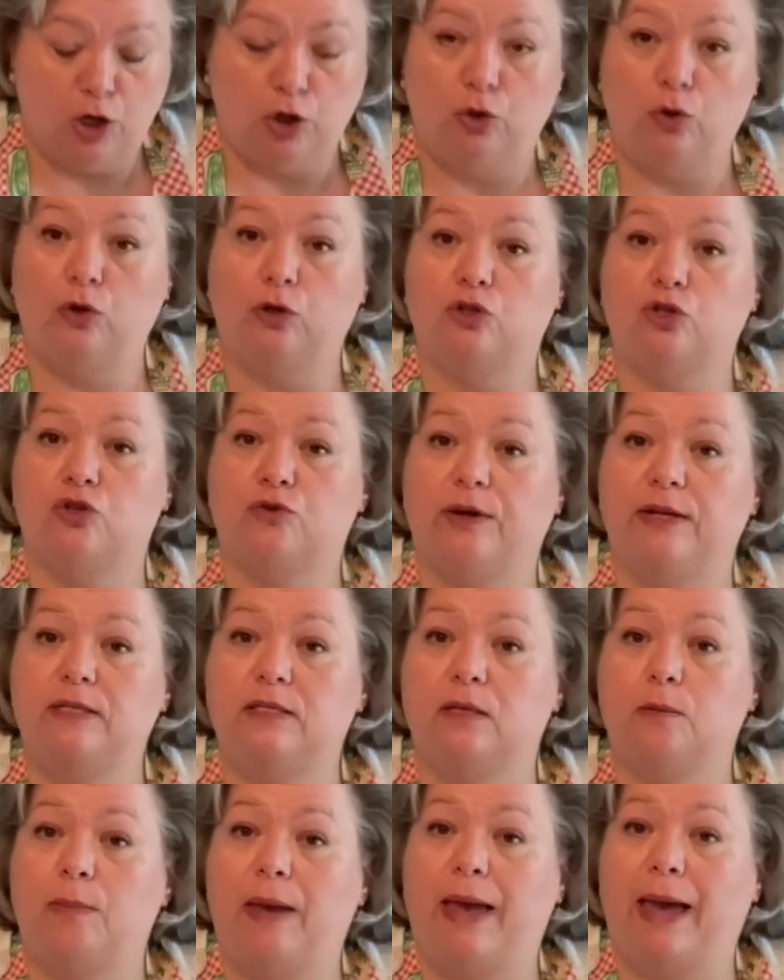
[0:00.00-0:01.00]
You can shred
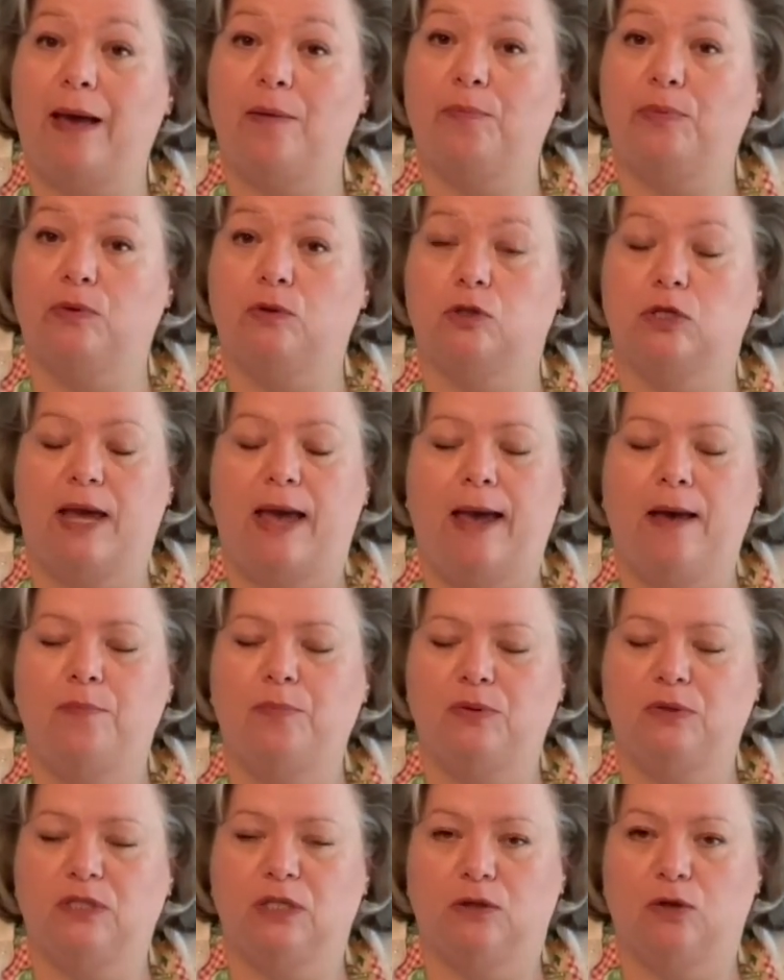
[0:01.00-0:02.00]
some apples.
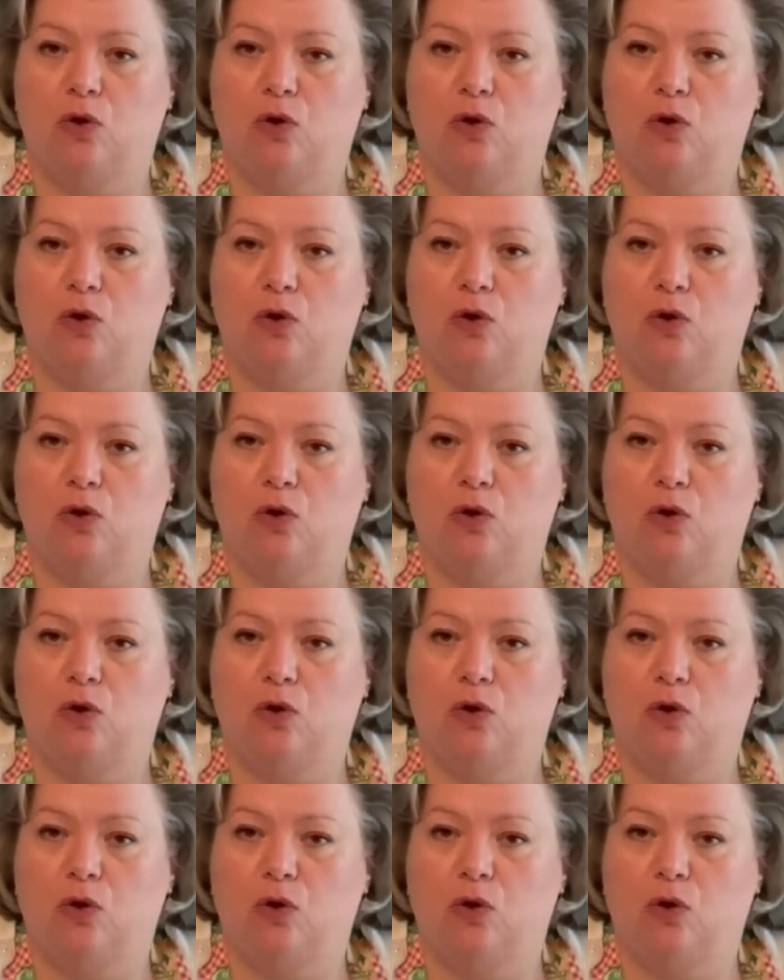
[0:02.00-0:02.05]
Apples and